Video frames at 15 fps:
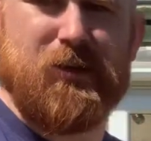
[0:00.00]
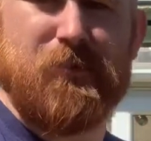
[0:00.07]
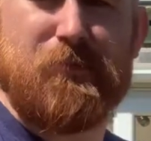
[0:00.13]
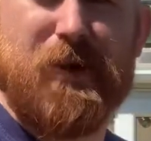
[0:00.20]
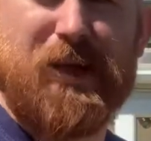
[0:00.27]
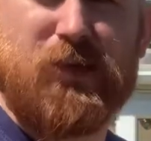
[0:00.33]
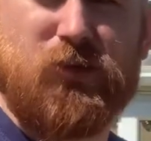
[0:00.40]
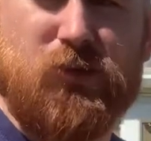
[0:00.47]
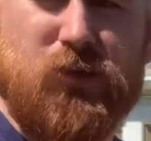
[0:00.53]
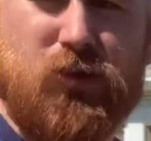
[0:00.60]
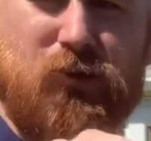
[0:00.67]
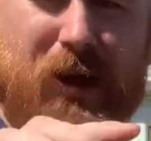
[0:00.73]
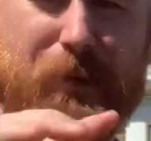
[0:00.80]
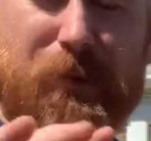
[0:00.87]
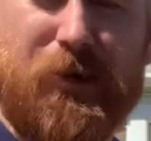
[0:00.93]
Make sure you
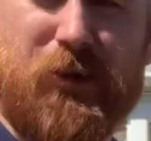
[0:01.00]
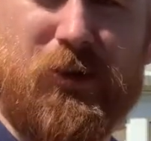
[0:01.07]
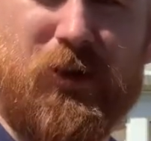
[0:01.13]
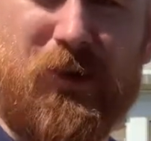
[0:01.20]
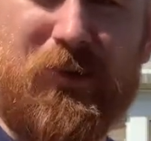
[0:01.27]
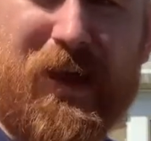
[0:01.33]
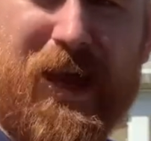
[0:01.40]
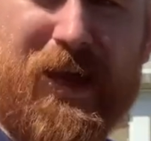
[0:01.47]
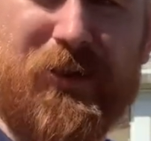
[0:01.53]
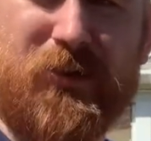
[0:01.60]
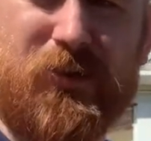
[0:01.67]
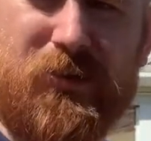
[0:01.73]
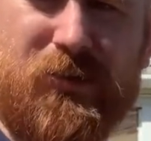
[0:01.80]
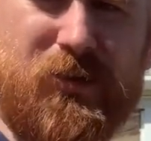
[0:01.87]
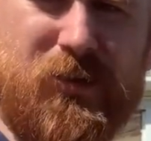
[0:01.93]
grab not the
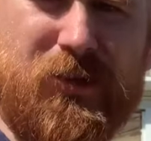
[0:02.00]
handle,